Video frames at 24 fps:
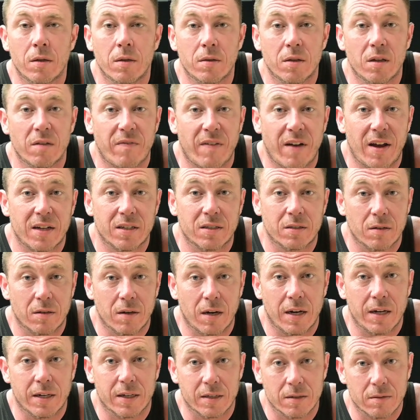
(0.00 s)
the faster
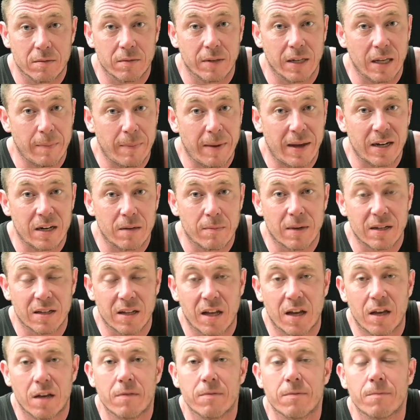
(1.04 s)
I can get back to my
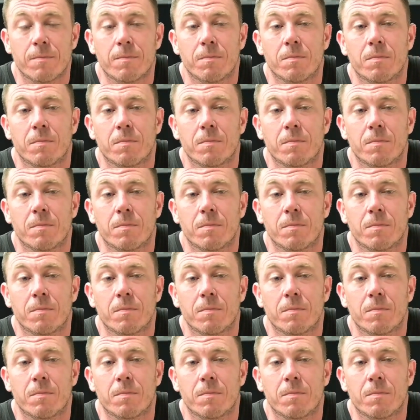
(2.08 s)
life.